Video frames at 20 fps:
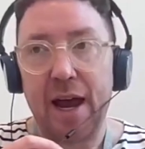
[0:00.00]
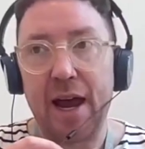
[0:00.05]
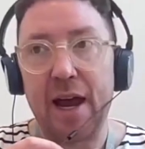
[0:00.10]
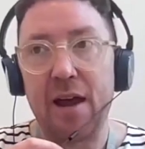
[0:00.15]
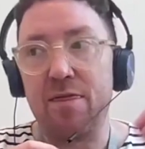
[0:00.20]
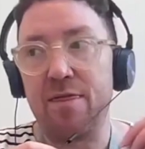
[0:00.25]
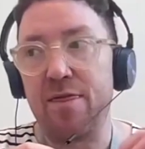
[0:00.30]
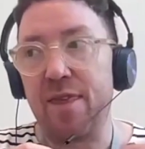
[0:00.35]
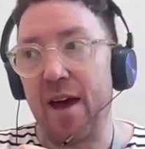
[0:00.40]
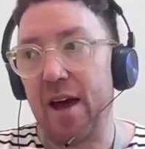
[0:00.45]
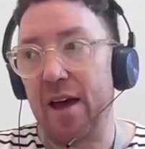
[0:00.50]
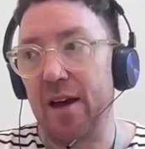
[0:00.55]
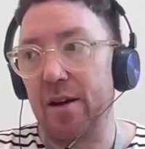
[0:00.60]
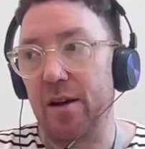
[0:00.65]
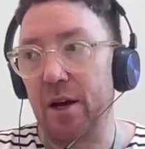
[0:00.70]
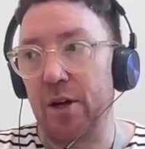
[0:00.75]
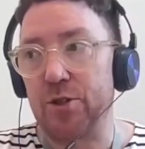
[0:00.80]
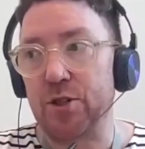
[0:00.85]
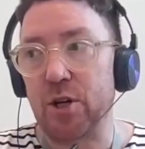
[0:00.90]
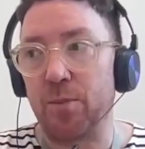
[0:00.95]
And
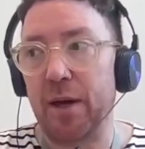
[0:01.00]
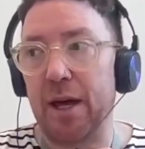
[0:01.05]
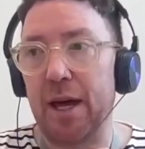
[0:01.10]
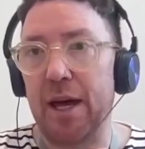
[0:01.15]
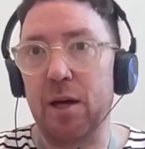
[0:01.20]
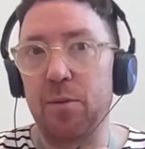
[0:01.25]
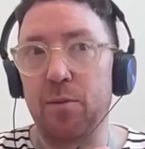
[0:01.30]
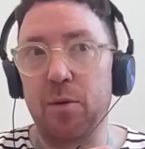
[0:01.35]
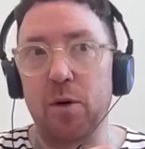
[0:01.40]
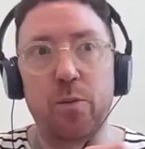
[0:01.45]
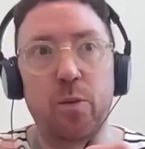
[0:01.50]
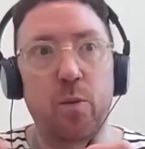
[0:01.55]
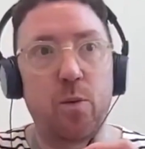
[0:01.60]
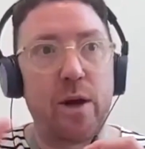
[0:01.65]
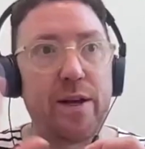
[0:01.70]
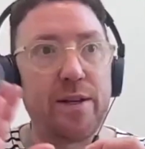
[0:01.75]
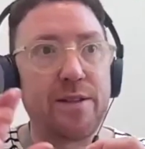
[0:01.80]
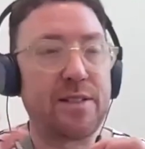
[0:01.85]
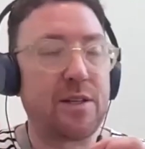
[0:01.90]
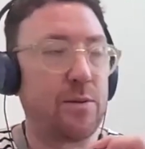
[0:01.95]
then a job came up
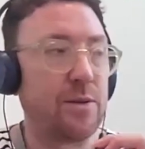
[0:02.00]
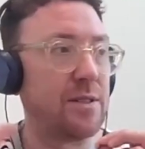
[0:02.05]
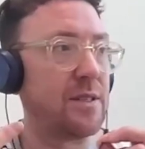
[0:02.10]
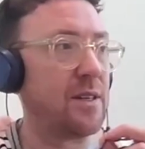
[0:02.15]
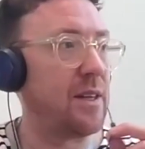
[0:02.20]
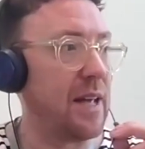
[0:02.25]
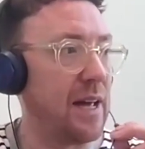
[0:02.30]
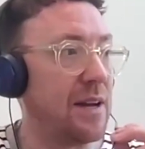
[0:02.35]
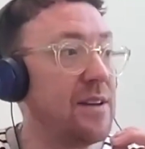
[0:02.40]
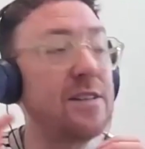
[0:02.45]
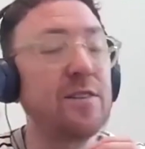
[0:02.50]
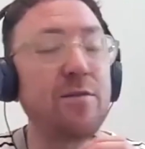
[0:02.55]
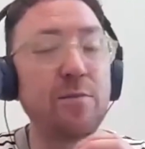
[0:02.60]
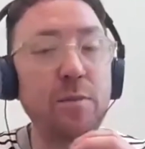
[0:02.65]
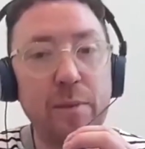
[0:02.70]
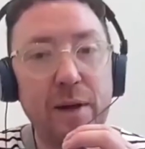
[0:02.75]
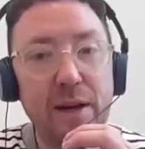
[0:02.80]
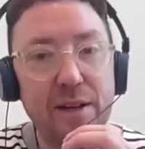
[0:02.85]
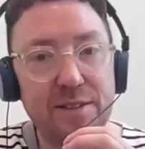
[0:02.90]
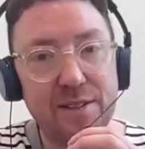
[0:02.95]
whilst I was at the end of
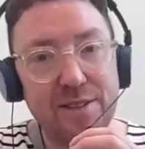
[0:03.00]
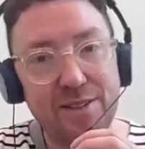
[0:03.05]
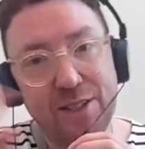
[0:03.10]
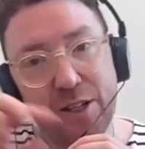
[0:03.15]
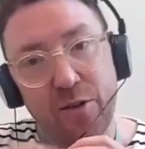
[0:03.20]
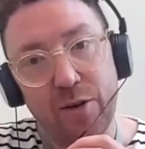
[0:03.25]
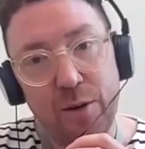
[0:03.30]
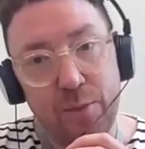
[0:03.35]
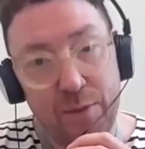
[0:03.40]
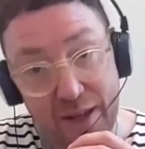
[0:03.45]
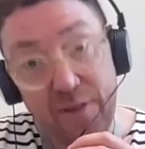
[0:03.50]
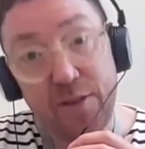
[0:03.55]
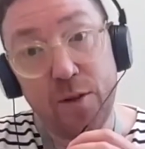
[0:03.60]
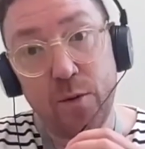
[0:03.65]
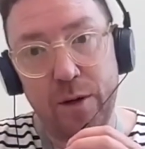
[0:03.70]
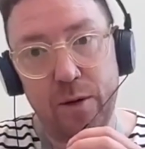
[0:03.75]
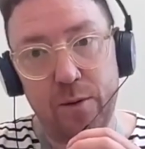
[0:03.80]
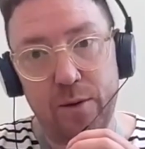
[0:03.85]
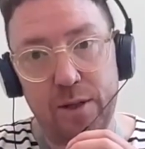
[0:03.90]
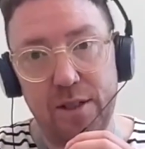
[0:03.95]
my master's degree within the
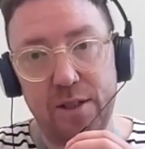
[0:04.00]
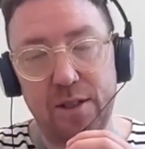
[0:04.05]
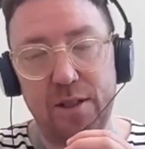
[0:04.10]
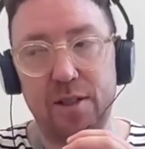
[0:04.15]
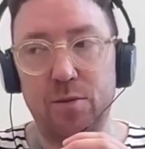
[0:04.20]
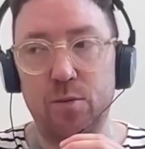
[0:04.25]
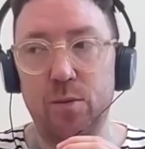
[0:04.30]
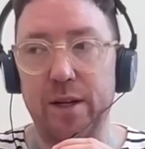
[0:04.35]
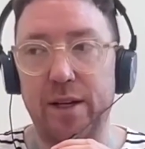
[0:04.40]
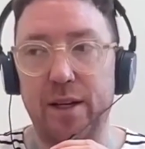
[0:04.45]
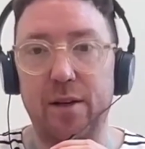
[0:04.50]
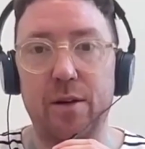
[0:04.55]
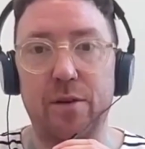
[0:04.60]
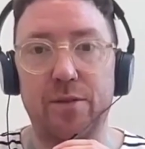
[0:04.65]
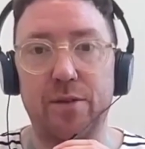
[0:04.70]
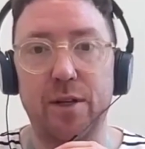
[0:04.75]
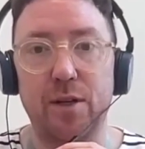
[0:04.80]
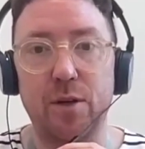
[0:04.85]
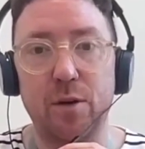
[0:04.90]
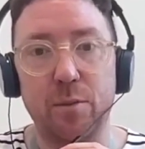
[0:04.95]
Whitworth, working
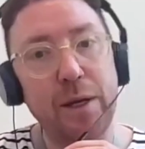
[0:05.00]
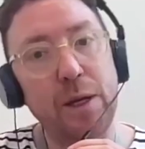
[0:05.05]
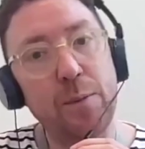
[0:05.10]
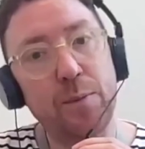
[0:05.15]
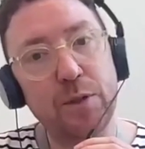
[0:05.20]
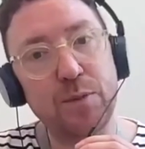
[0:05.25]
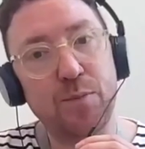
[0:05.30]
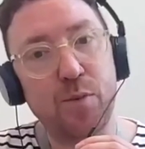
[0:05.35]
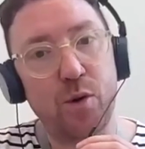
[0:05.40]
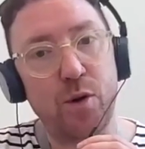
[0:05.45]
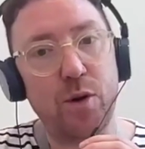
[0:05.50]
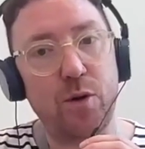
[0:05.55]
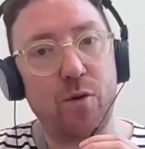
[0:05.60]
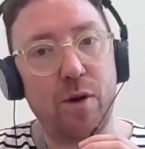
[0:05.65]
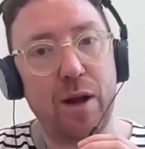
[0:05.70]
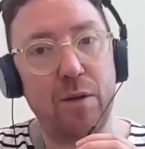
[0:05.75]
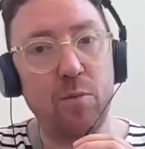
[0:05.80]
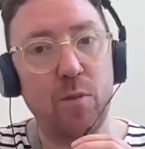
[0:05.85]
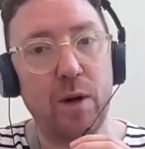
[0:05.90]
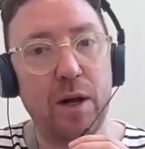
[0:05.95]
on the young people's
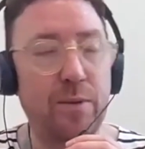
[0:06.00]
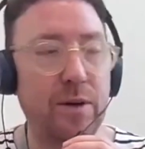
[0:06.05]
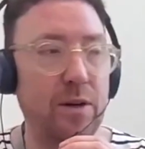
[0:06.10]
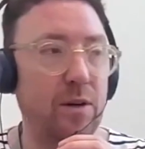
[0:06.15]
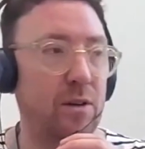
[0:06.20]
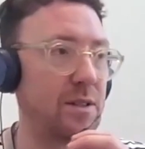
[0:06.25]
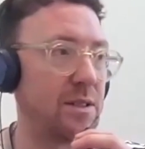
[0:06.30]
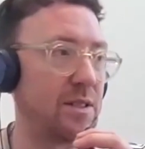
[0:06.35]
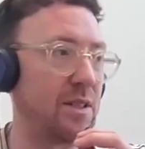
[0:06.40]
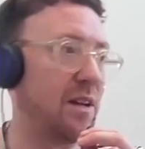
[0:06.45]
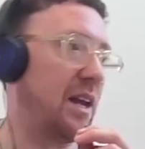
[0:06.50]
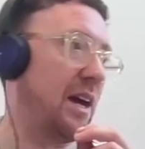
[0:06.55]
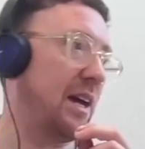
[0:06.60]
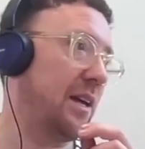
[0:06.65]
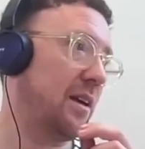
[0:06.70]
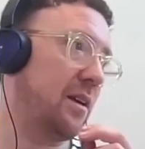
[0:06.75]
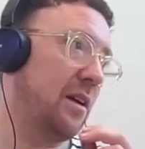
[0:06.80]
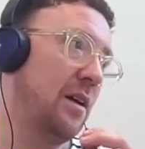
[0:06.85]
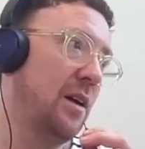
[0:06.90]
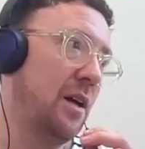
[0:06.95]
program, where we looked at
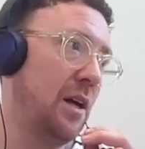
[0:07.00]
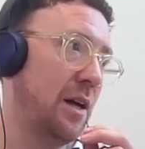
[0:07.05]
like